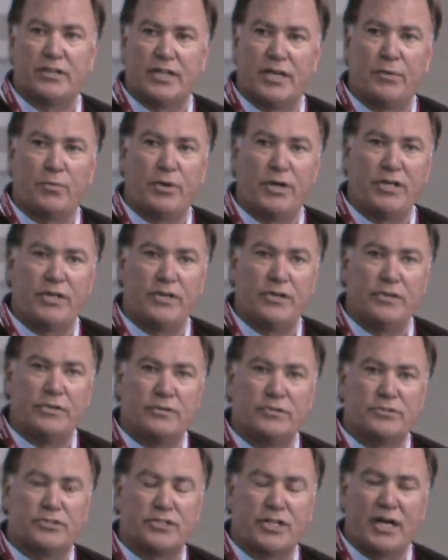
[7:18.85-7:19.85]
that we
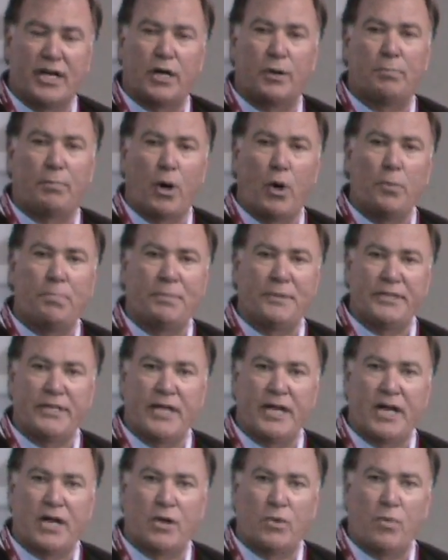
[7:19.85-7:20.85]
use to help open the
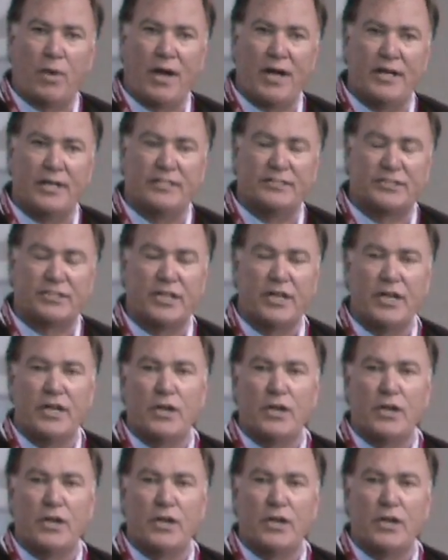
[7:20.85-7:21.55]
airways.